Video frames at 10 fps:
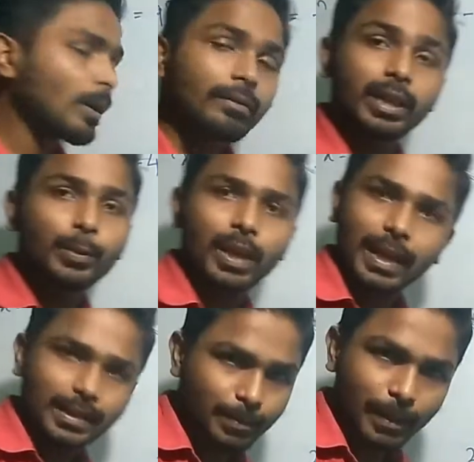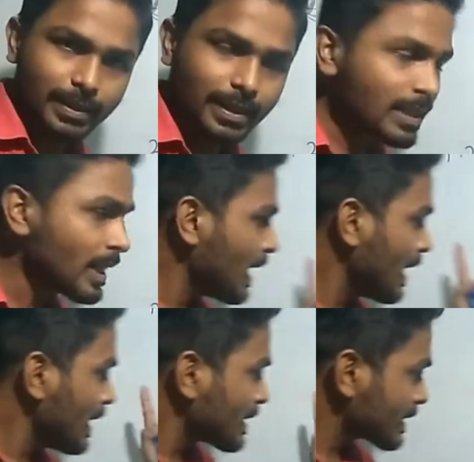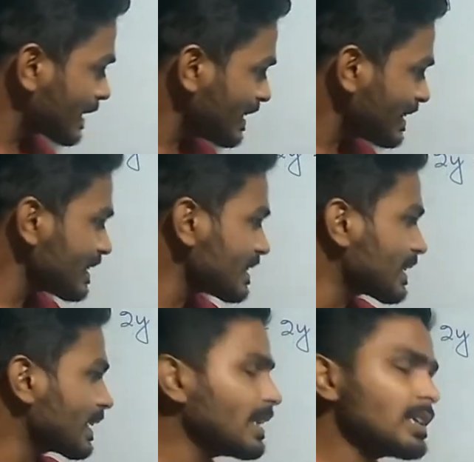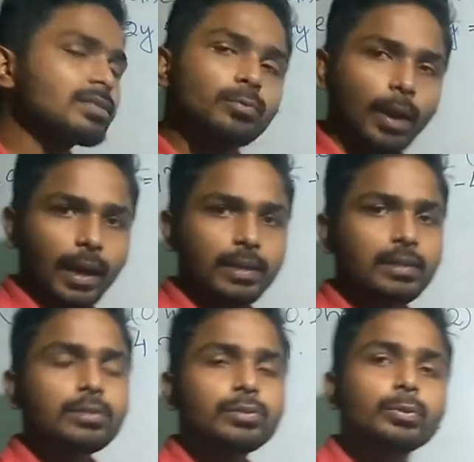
one variable x present. Since its degree is 1,